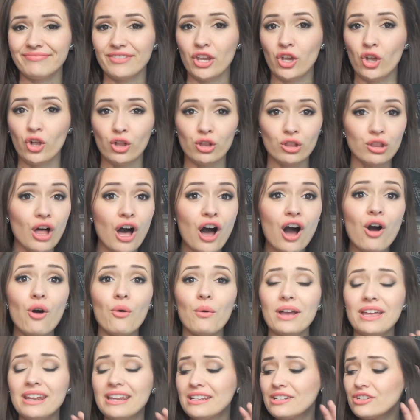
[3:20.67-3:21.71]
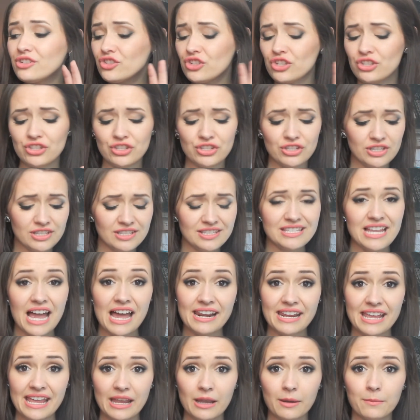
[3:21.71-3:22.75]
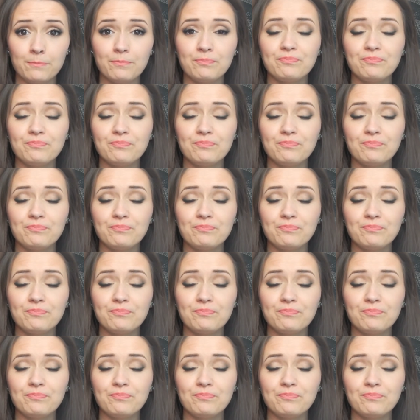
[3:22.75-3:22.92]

glow, and it is just stunning.